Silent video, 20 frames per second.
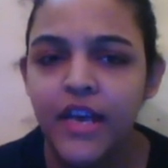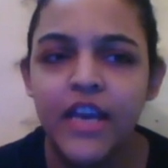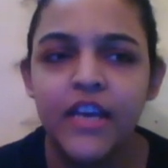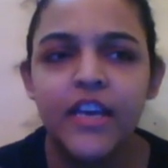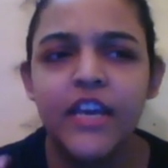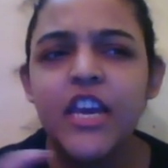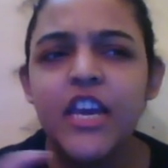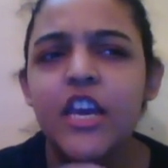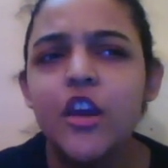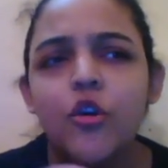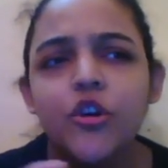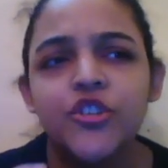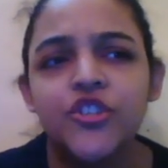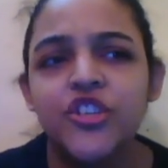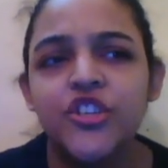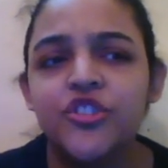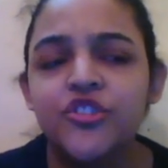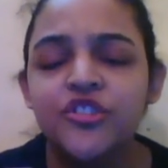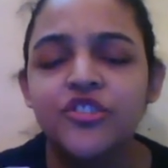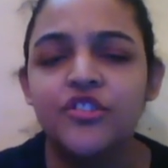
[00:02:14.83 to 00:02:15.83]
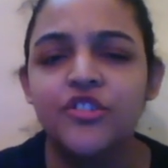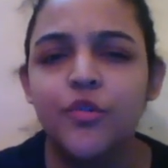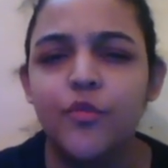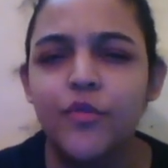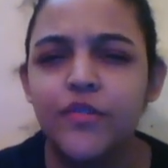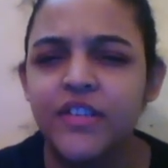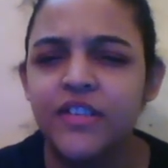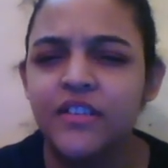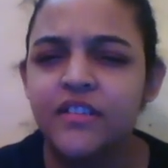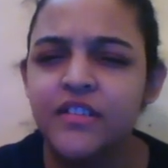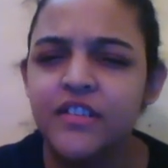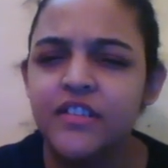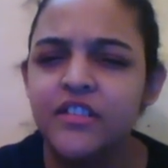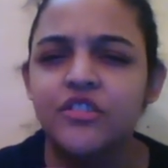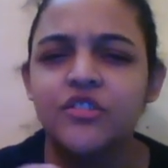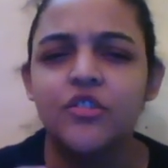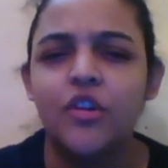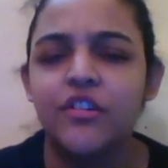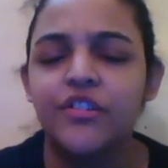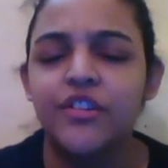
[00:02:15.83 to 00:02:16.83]
He or she just knows that this is
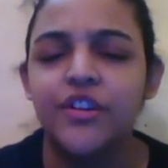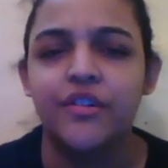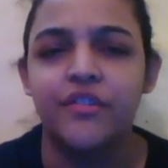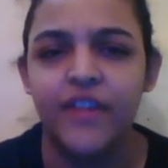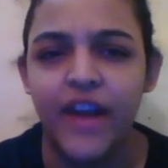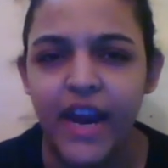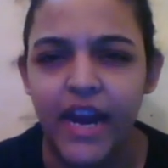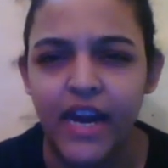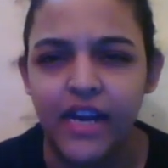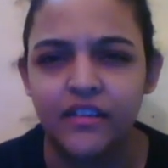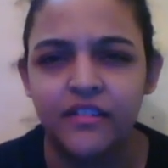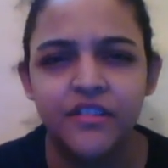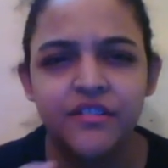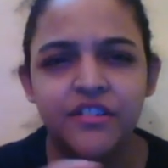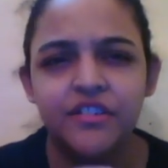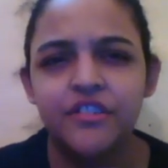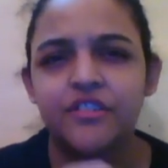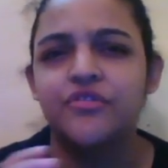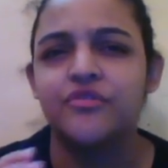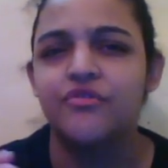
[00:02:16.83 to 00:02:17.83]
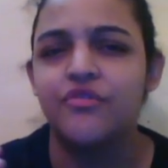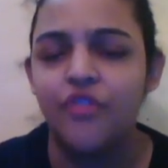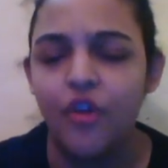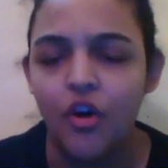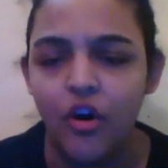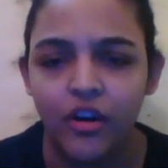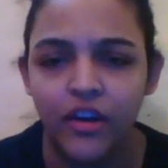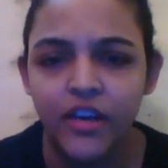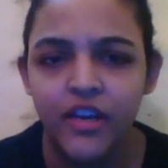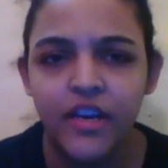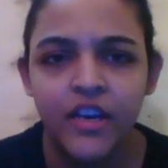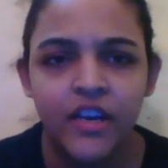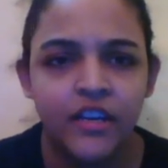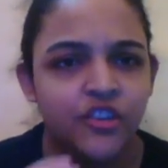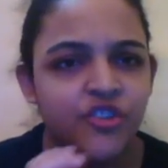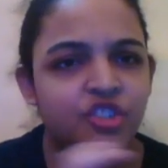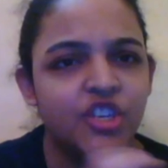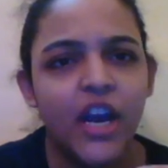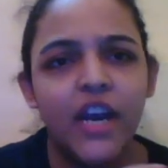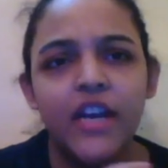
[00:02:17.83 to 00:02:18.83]
not right, this is wrong. The
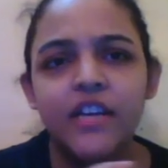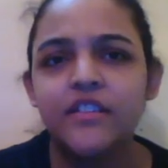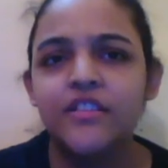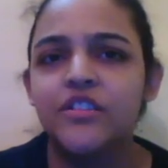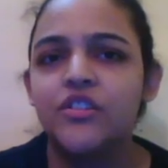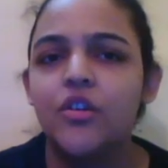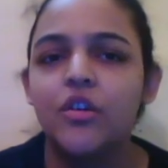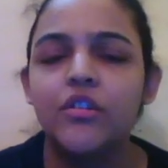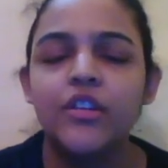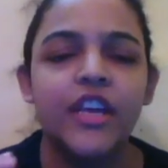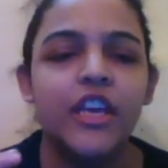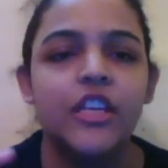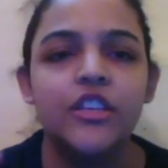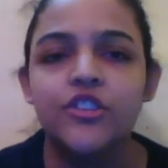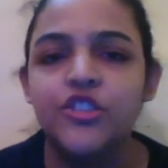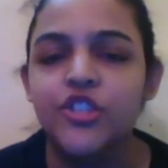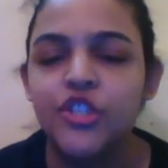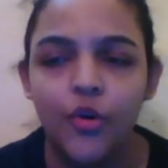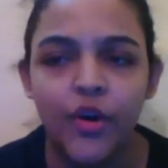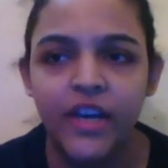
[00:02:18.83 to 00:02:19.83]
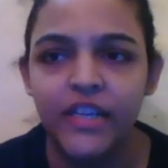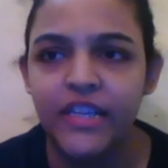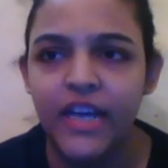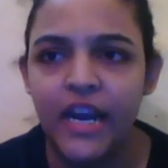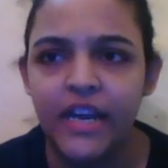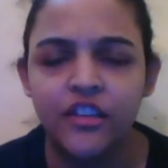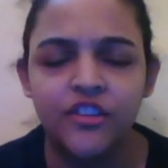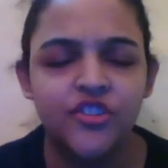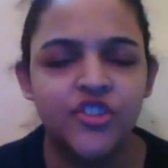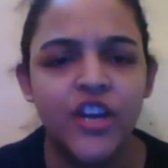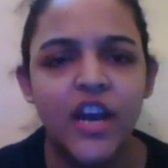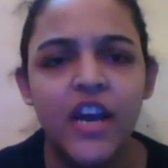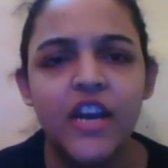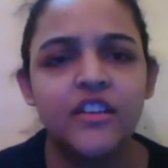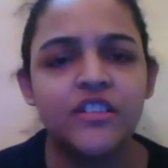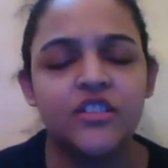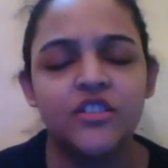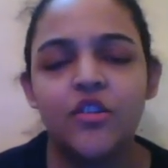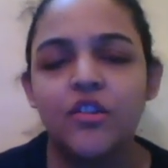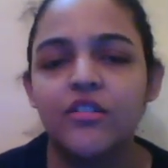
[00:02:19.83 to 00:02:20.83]
child does not enjoy that. The child
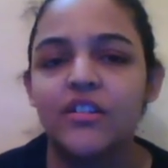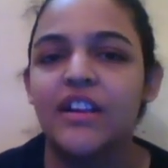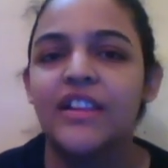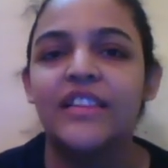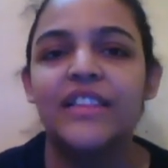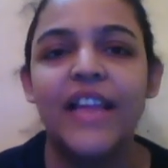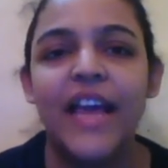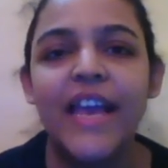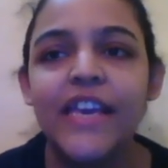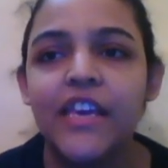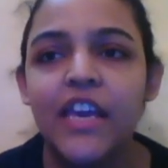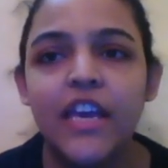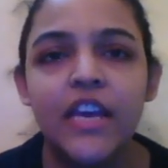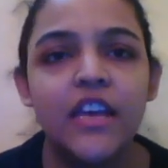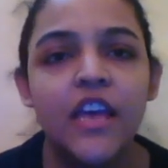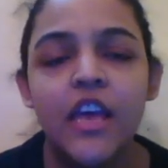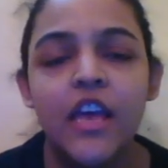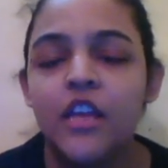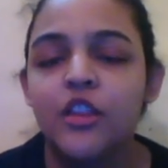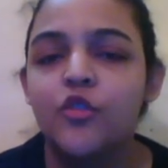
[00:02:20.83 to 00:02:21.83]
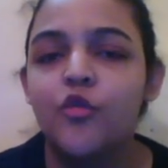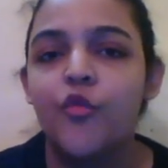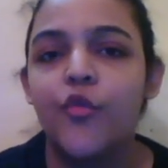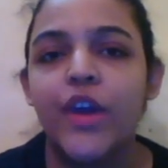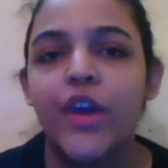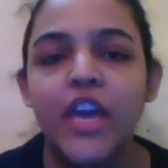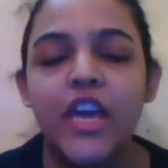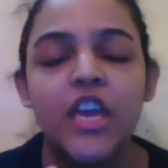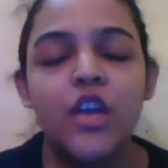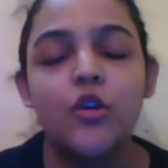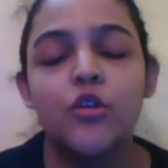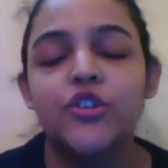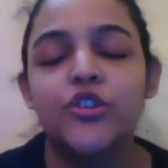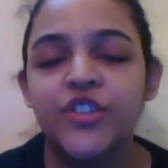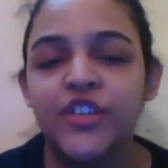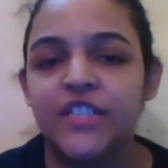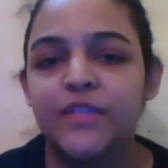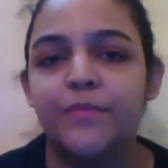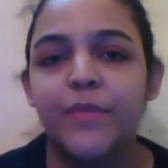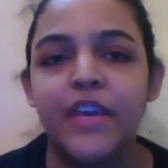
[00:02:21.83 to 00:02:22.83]
is not liking the way he or
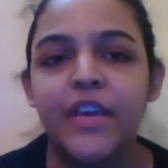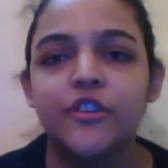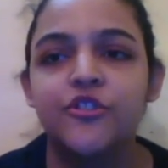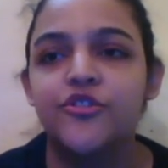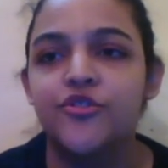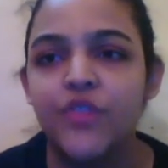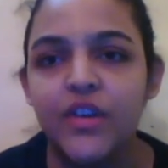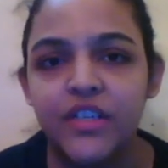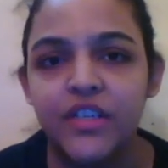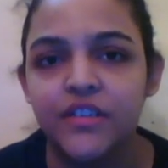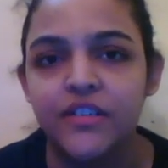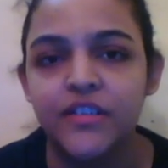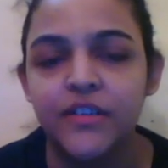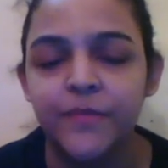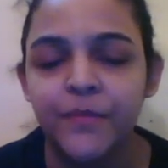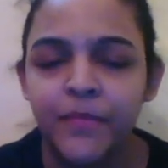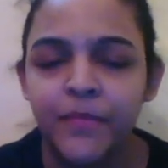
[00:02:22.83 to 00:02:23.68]
she is being treated.